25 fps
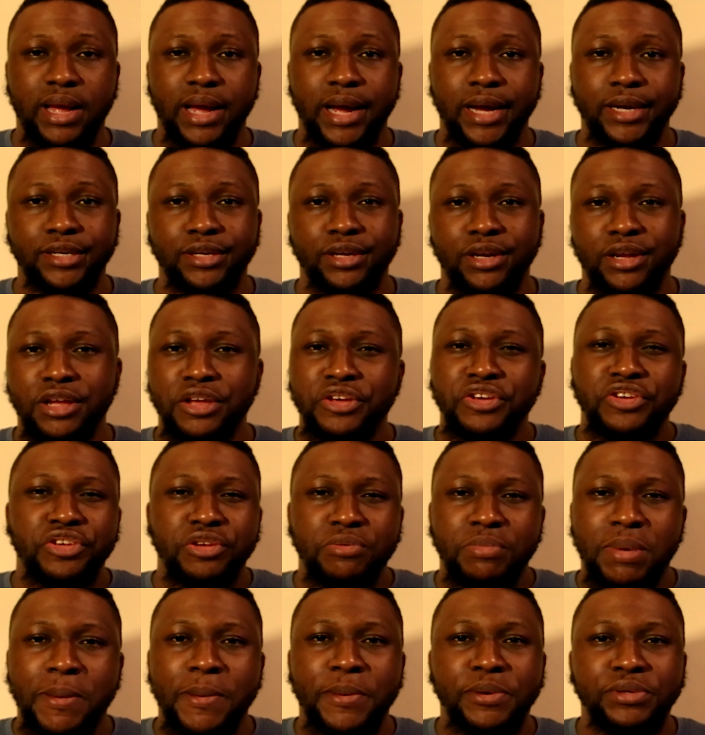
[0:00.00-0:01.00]
card,
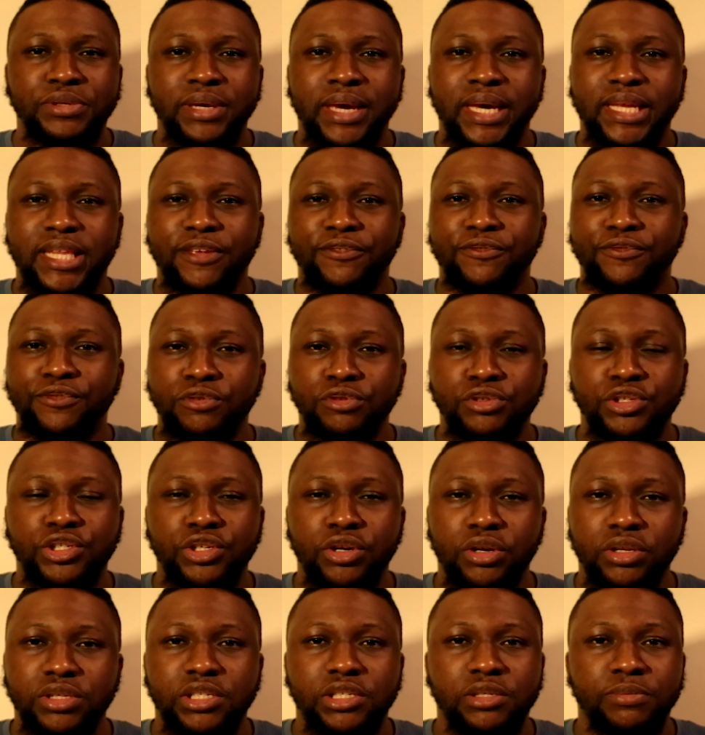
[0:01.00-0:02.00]
you might be able to get a few
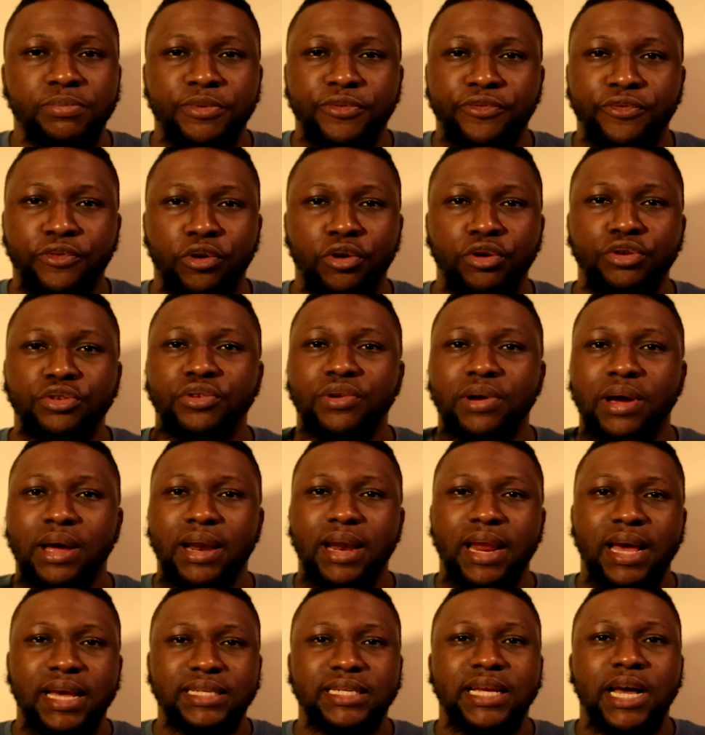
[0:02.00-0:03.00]
shots before you
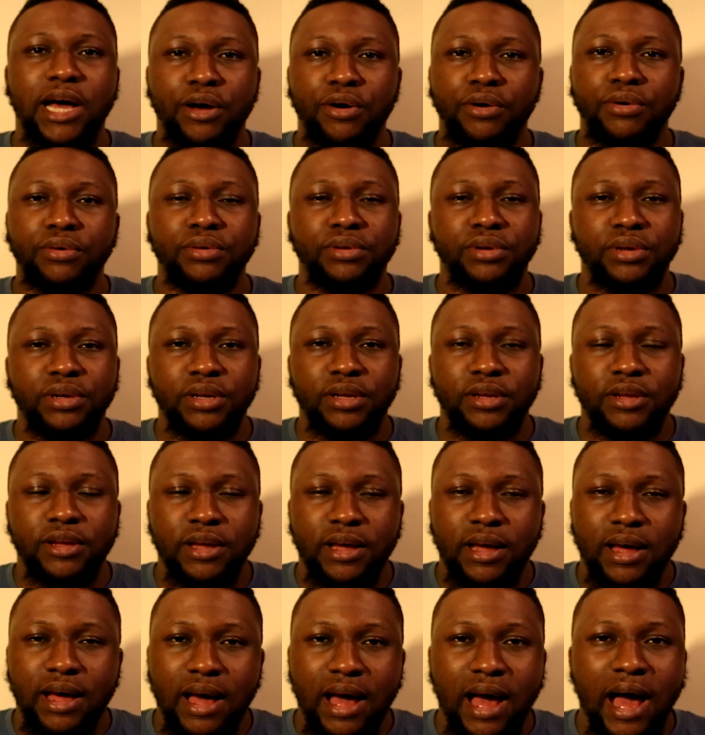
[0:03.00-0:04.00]
realize
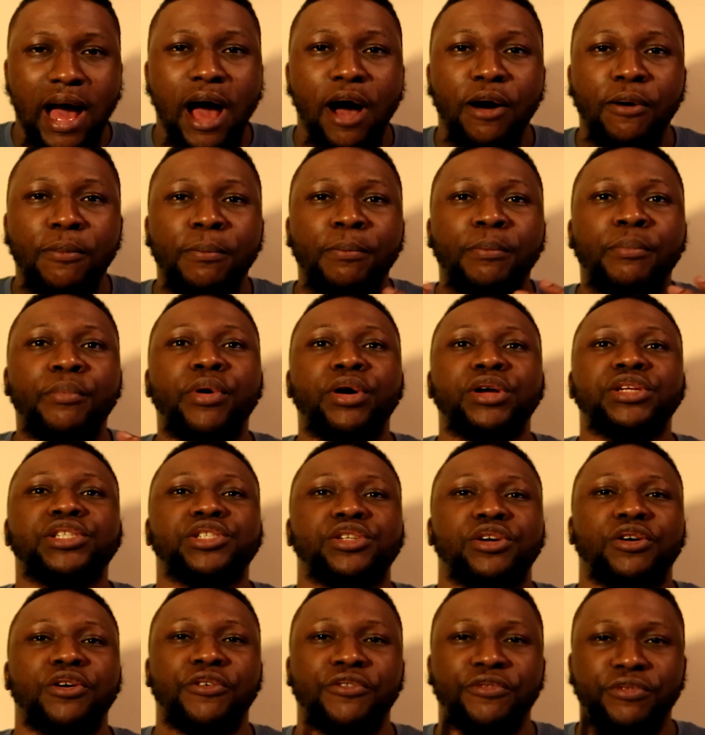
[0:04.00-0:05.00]
how
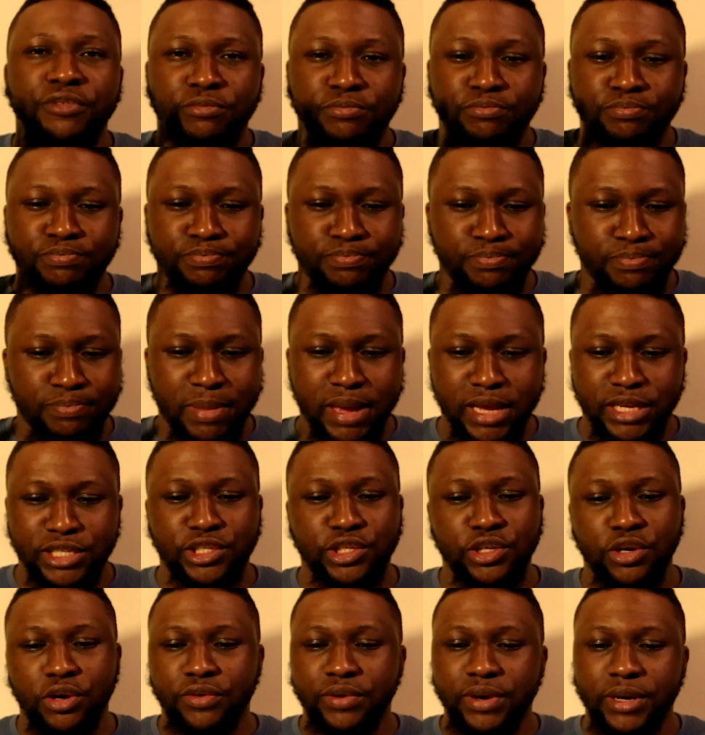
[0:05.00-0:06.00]
much of a
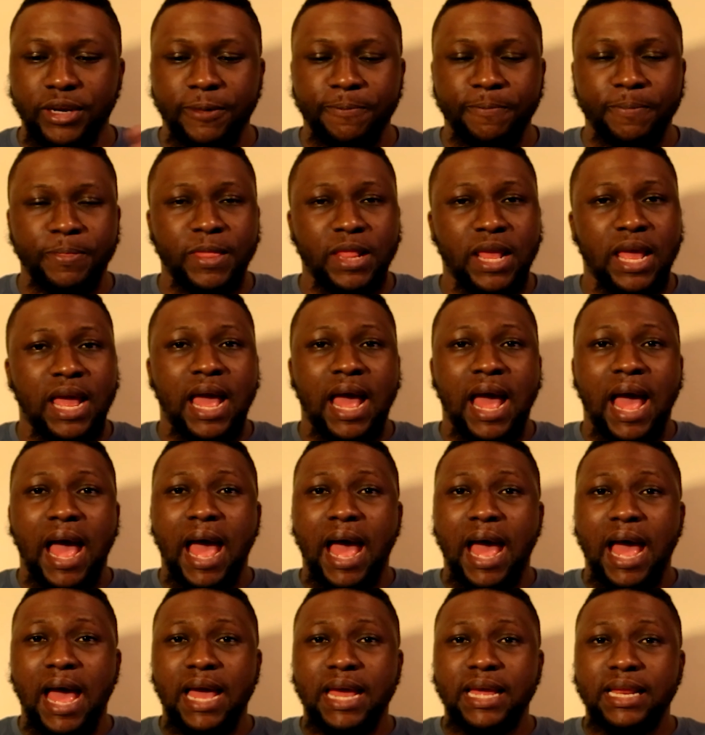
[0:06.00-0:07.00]
mess you're in.
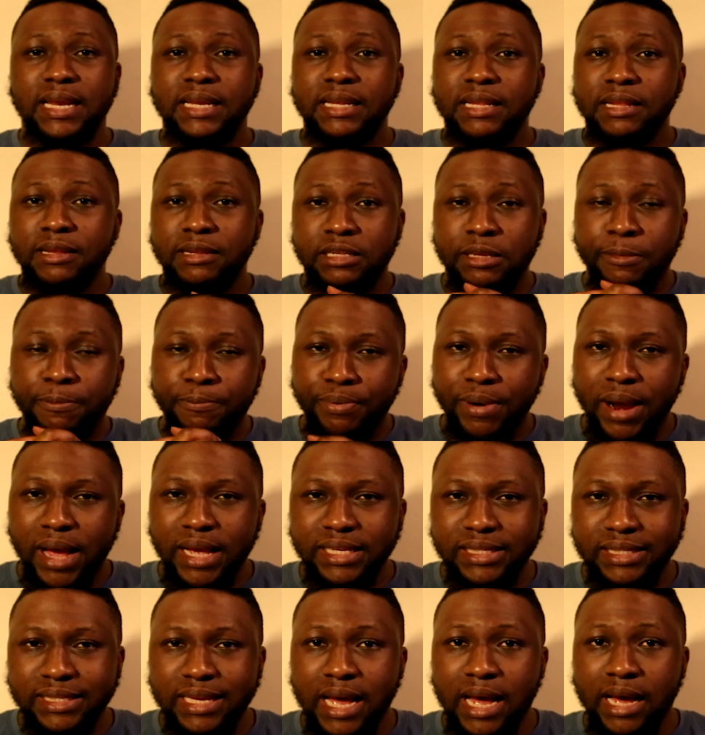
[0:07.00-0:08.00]
And the
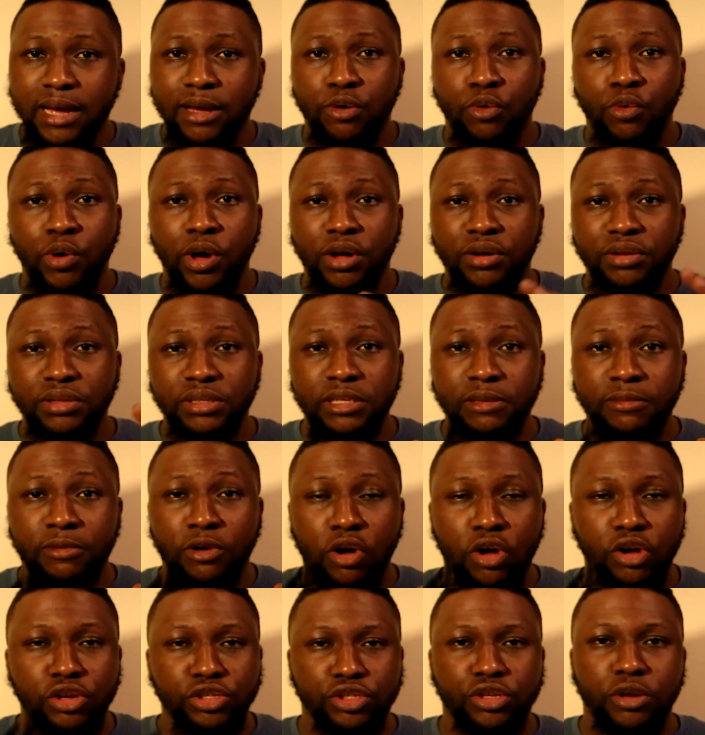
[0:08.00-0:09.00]
price tag, well,
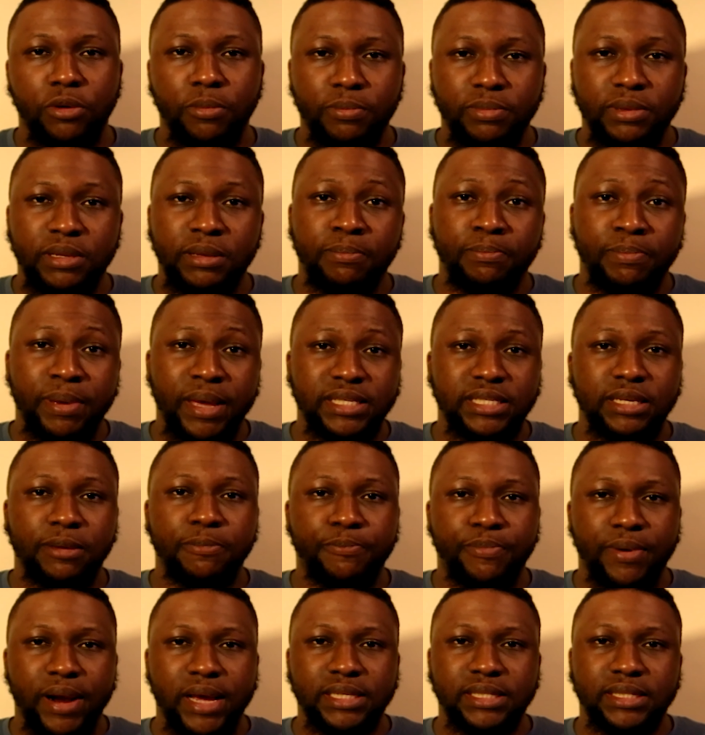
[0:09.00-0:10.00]
the
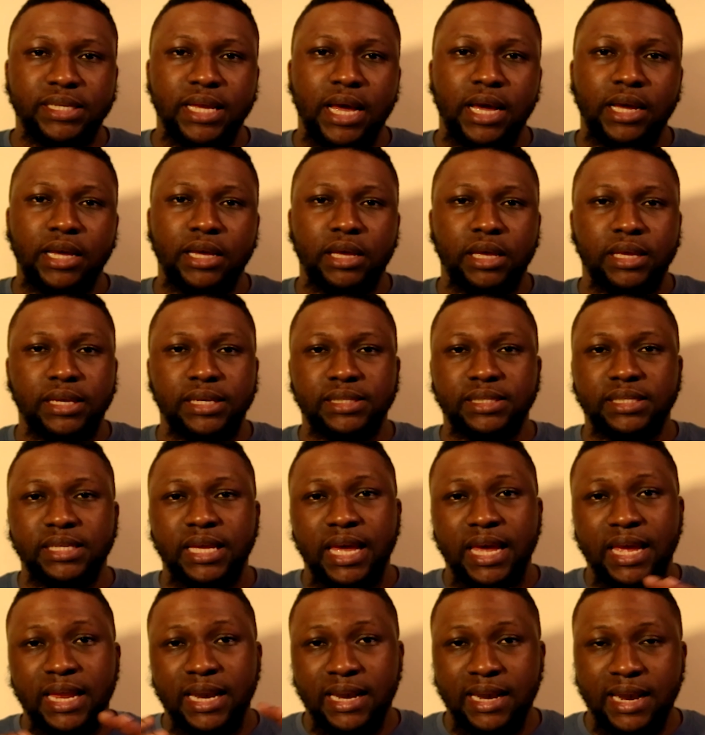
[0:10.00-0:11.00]
basic price tag is
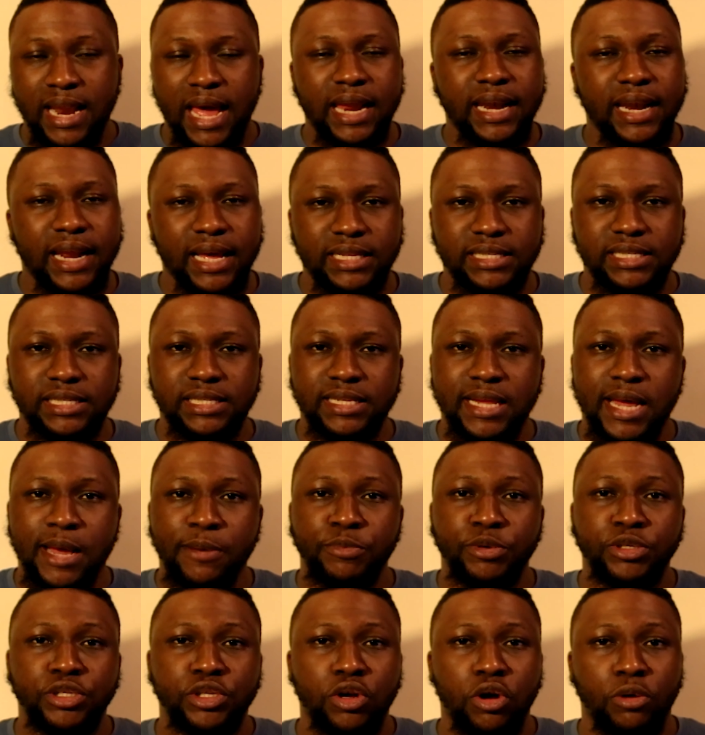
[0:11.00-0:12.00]

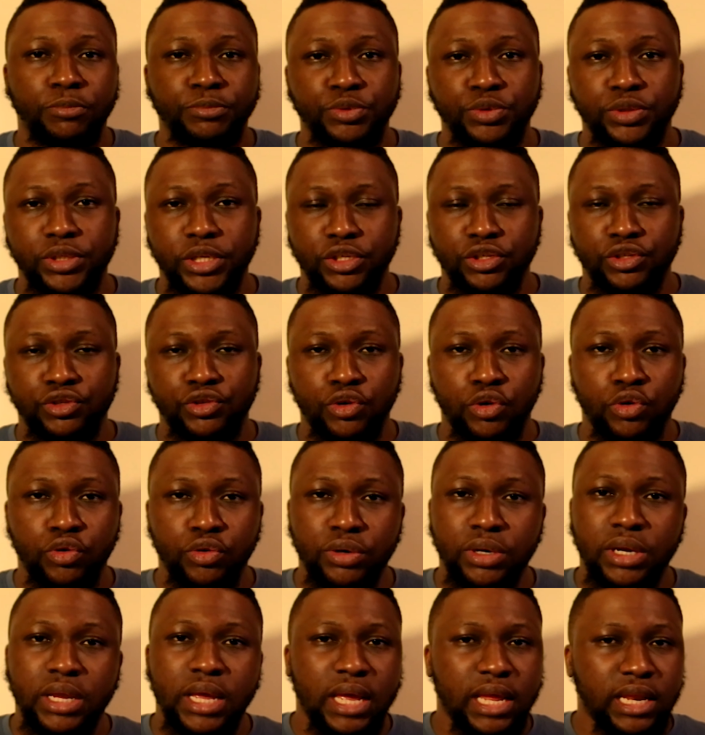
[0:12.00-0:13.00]
$999, which comes with a
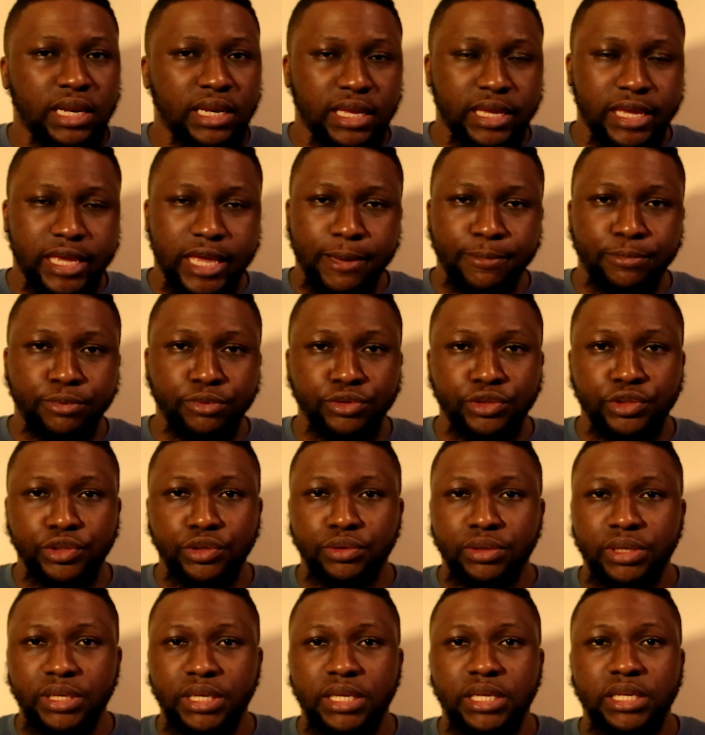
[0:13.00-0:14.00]
drone, the cables
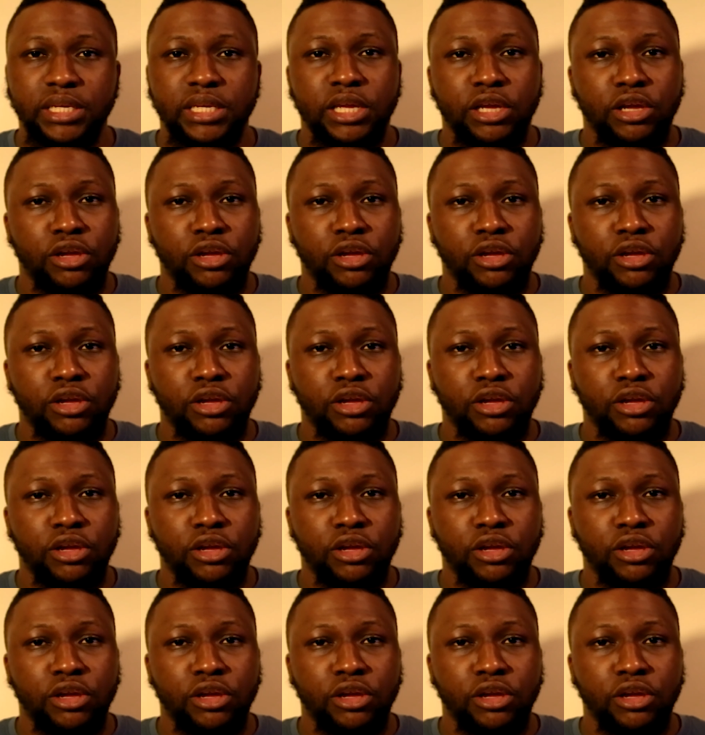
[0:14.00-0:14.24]
you need,